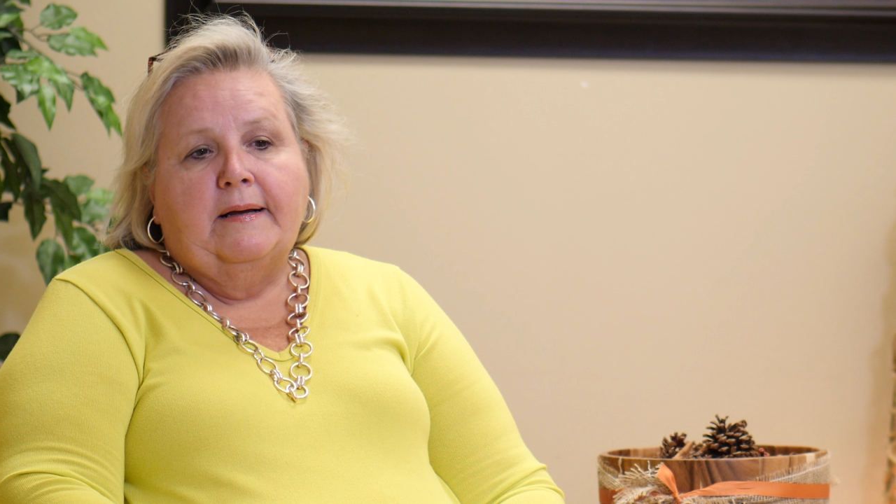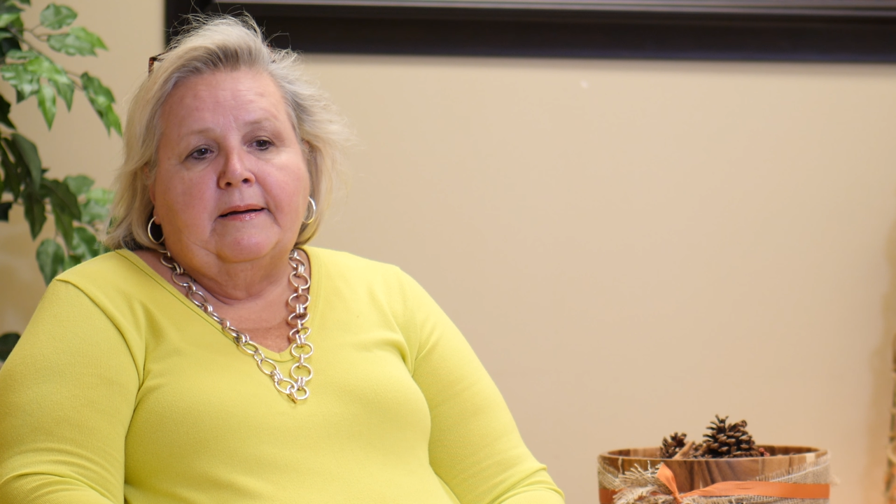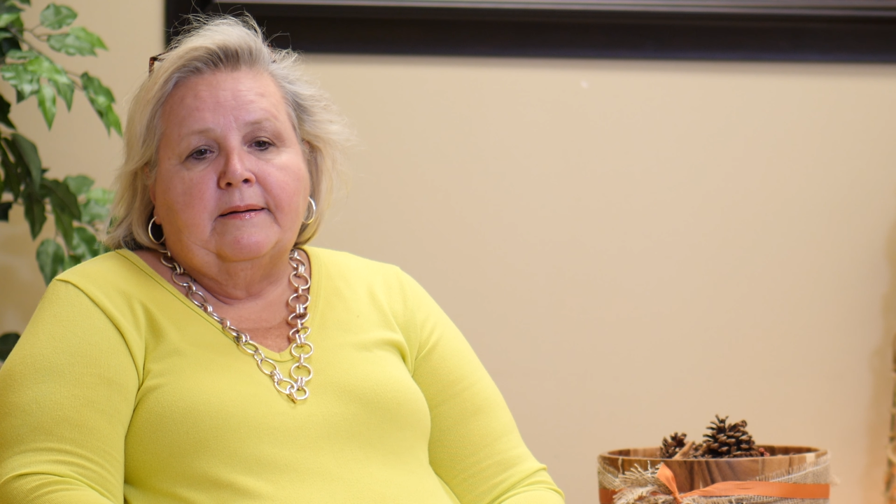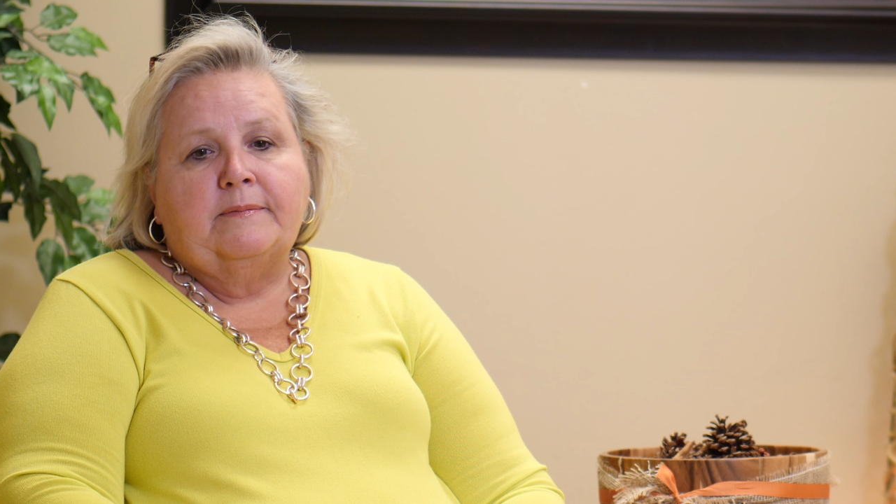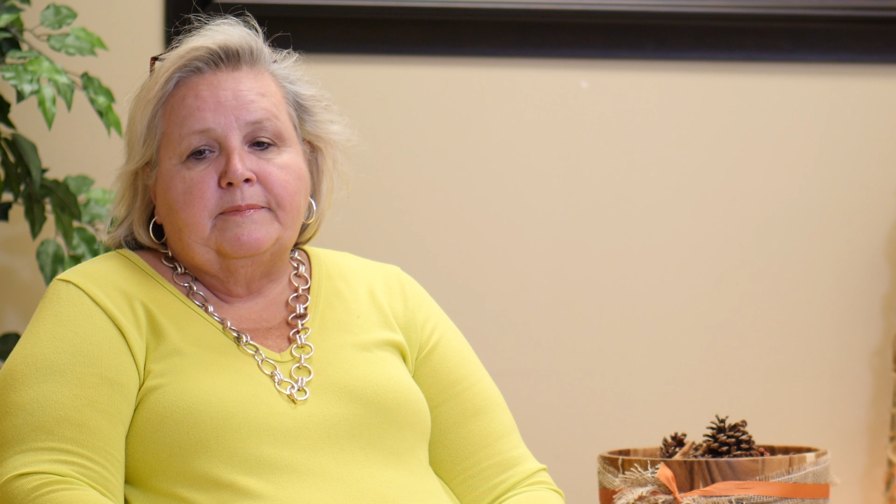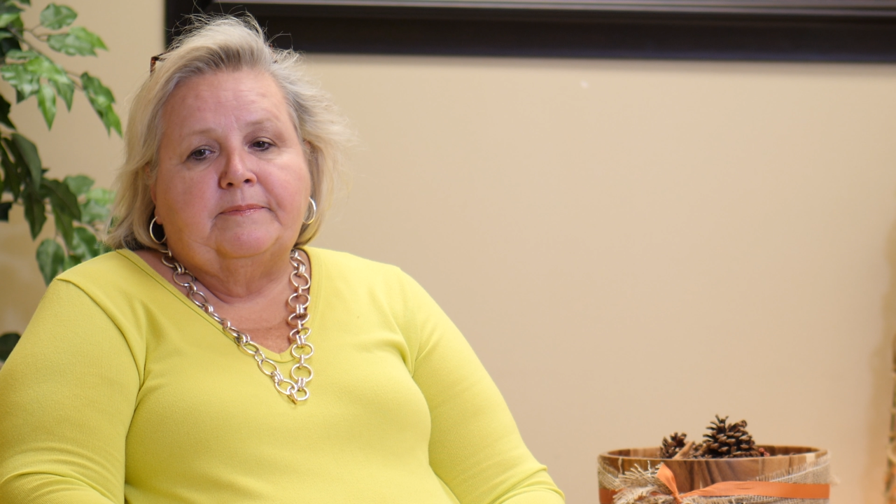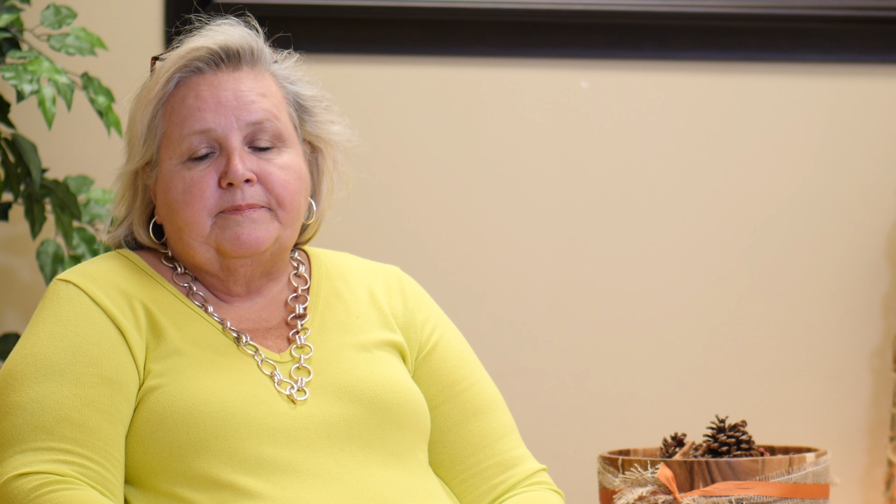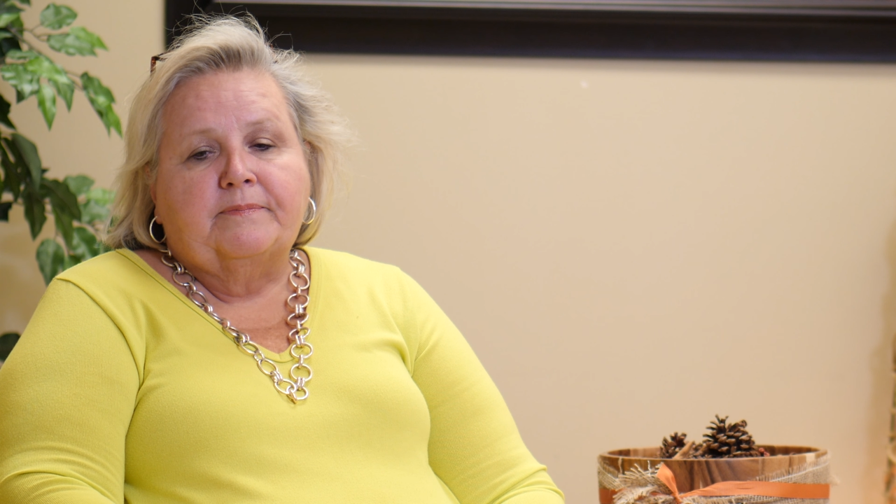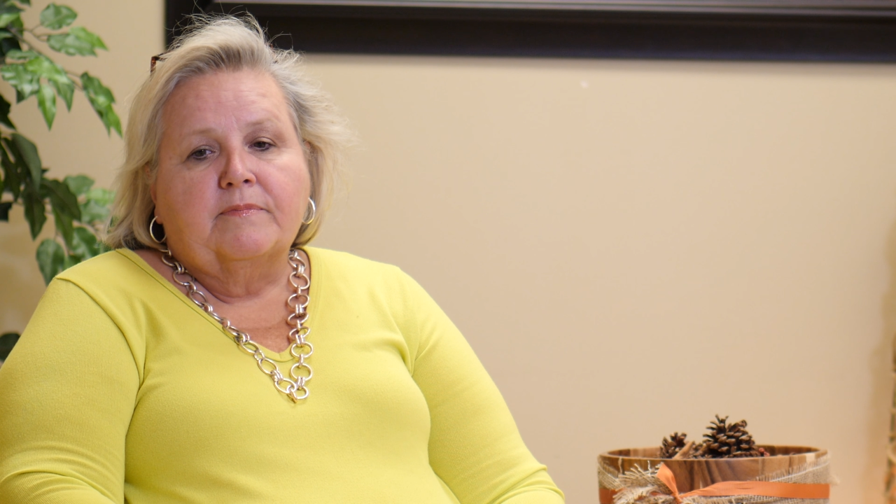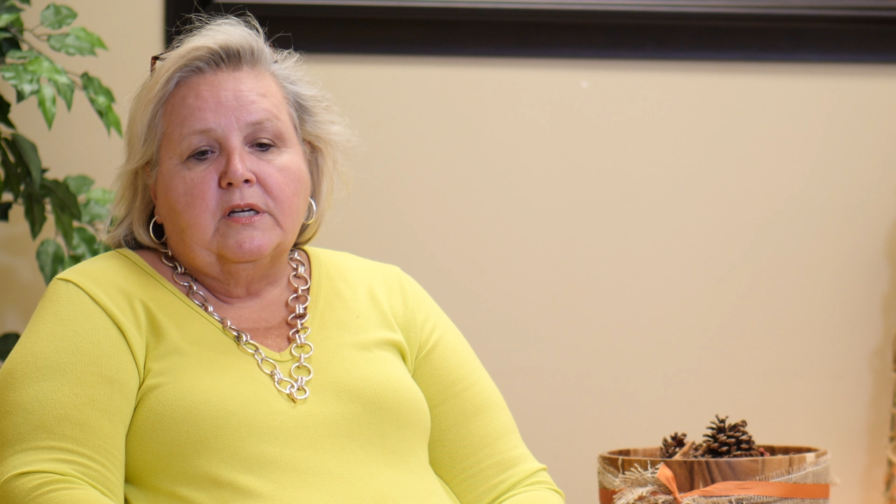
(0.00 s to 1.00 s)

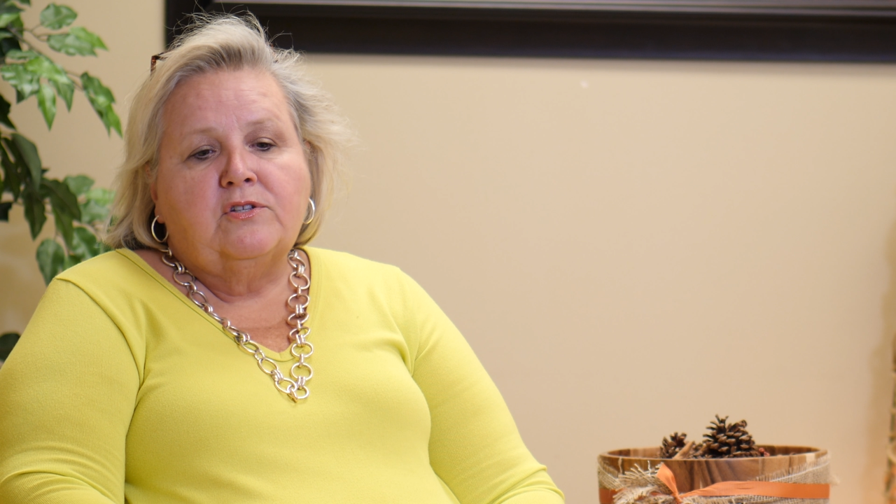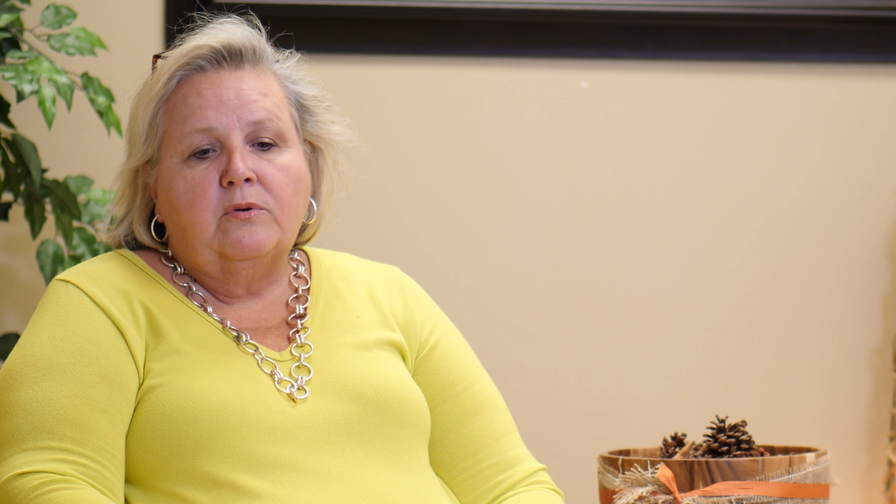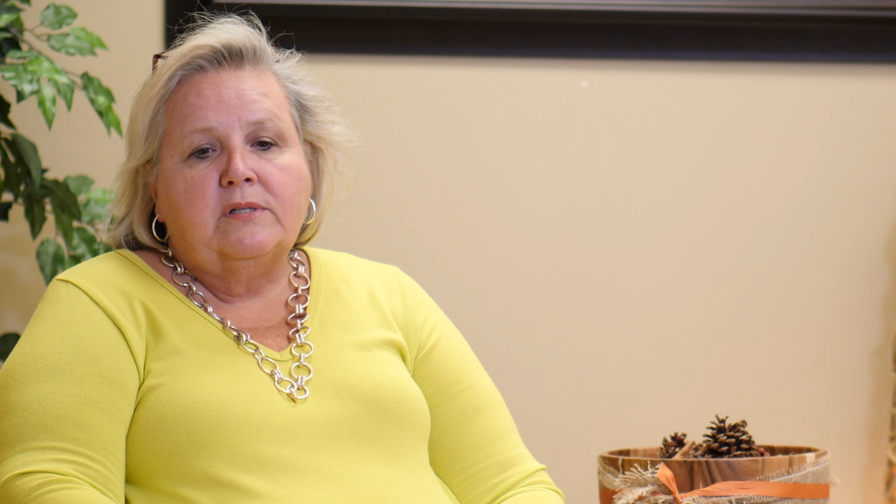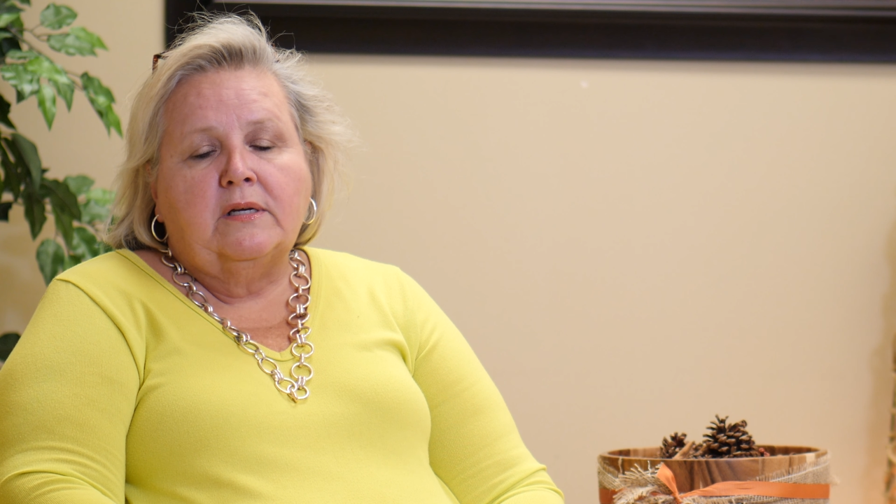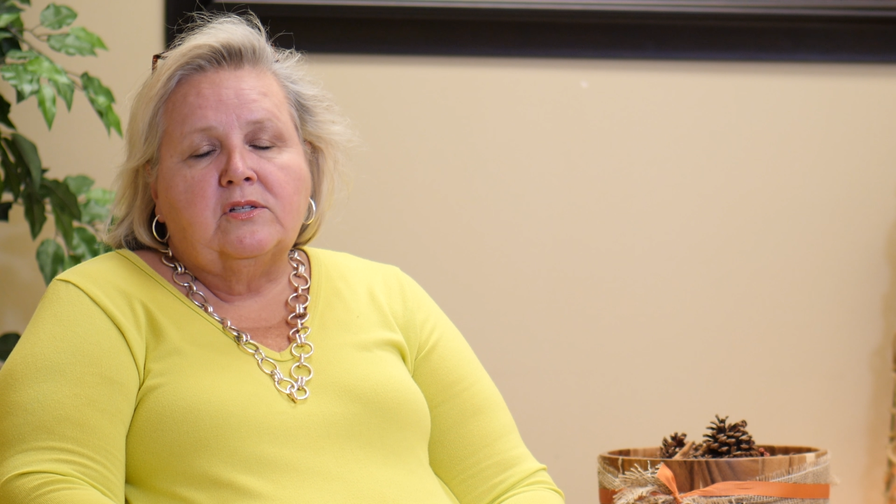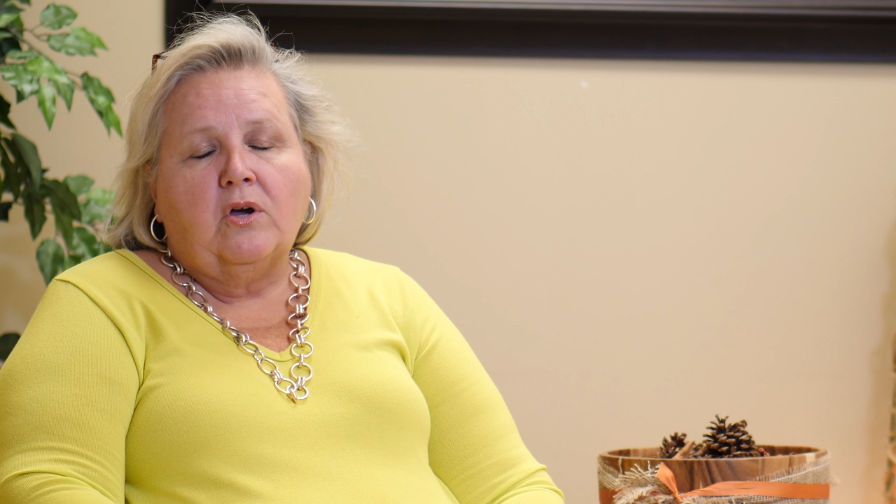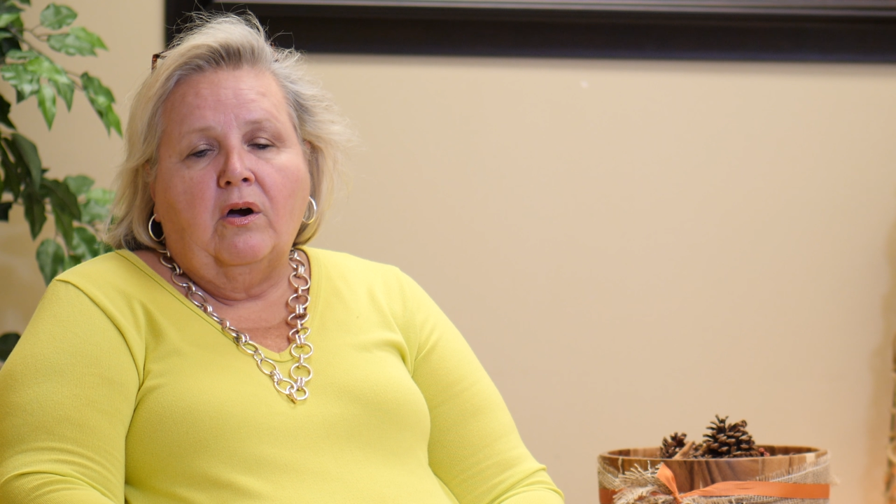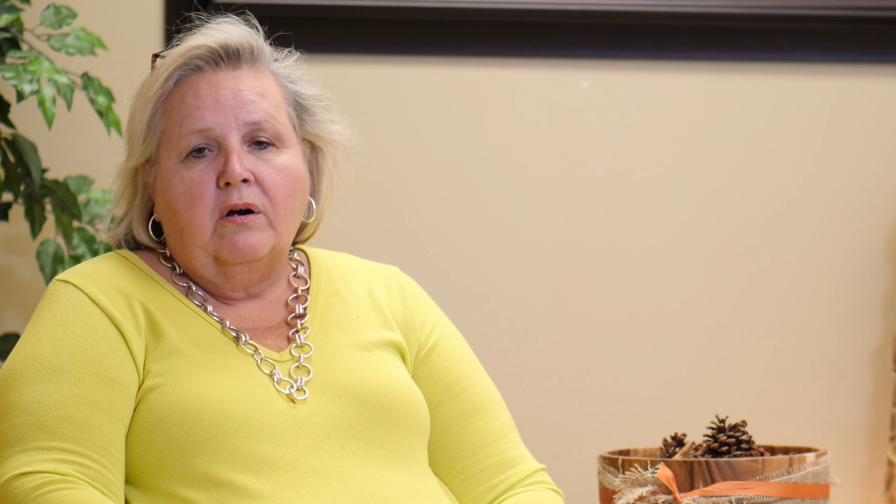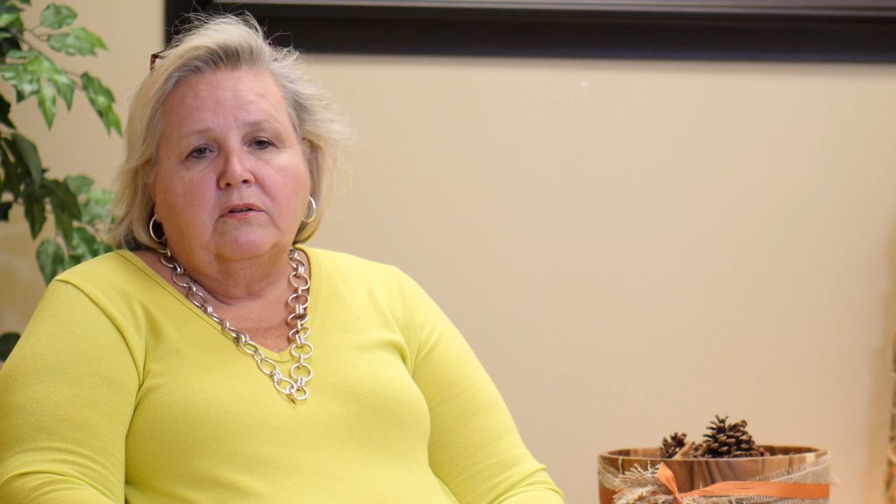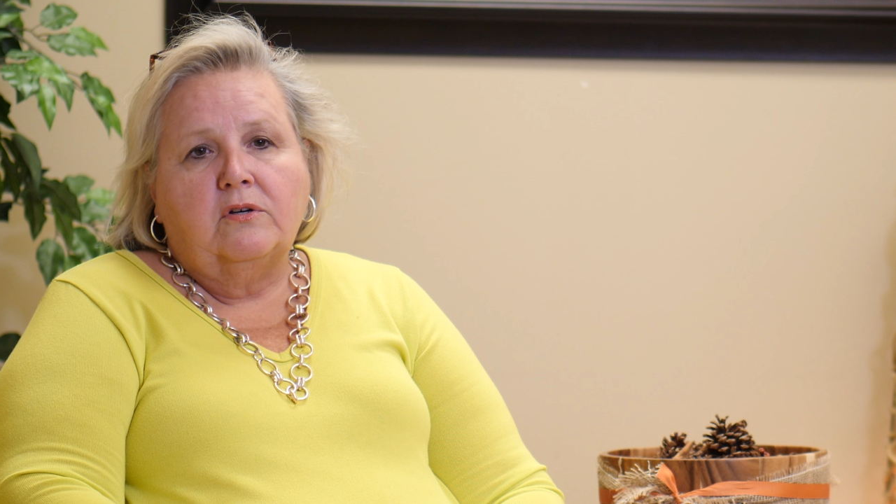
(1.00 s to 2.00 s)
So it's hard.